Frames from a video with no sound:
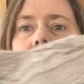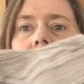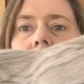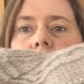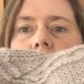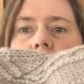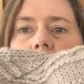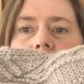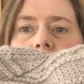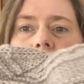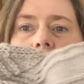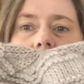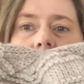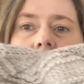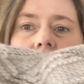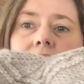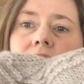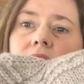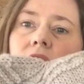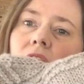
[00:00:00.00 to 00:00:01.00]
And again,
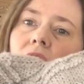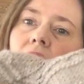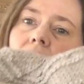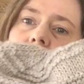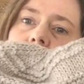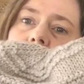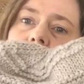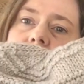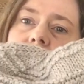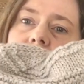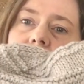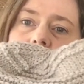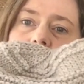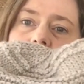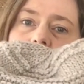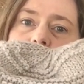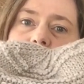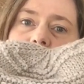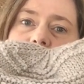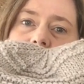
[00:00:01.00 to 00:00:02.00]
these are all
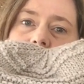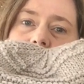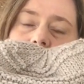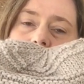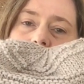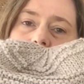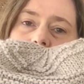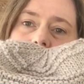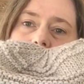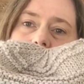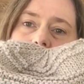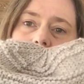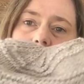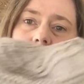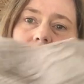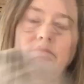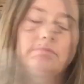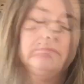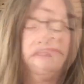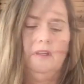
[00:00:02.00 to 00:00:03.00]
free patterns.
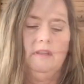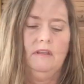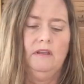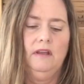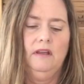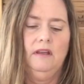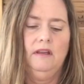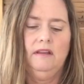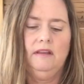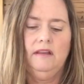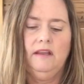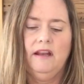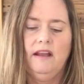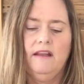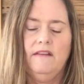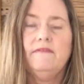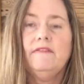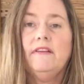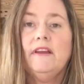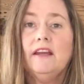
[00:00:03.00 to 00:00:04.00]
Then I
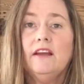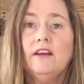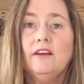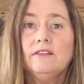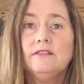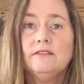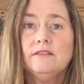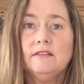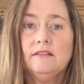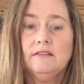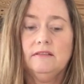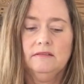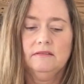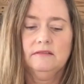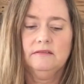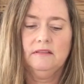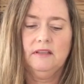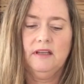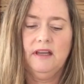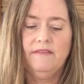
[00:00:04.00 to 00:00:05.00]
found
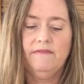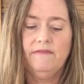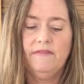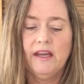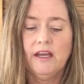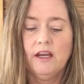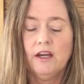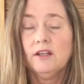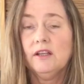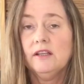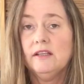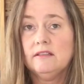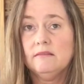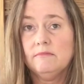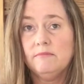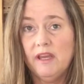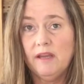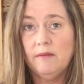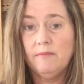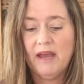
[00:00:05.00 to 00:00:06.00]
a fingerless
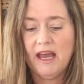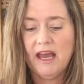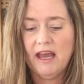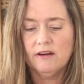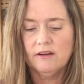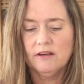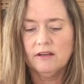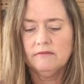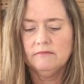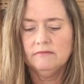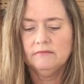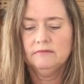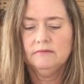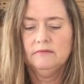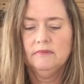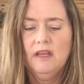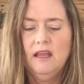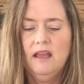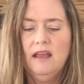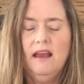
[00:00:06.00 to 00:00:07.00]
mitt pattern.
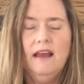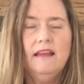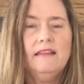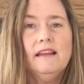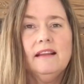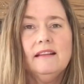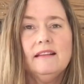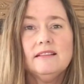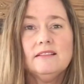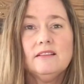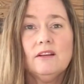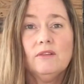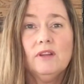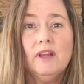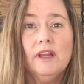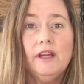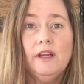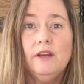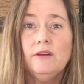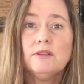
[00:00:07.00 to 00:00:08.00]
I think this
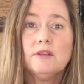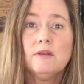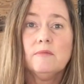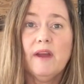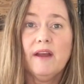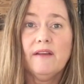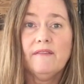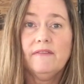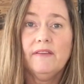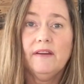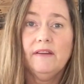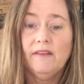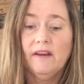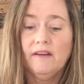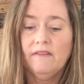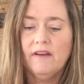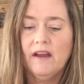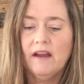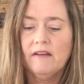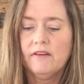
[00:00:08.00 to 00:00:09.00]
only used about
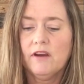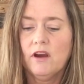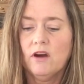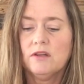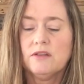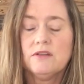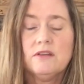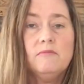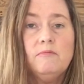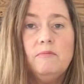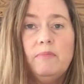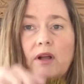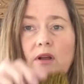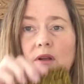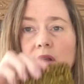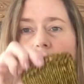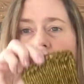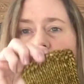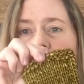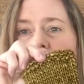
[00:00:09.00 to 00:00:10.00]
55 yards of
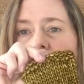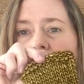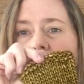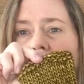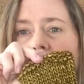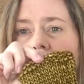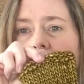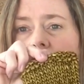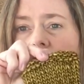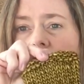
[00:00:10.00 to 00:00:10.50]
bulky weight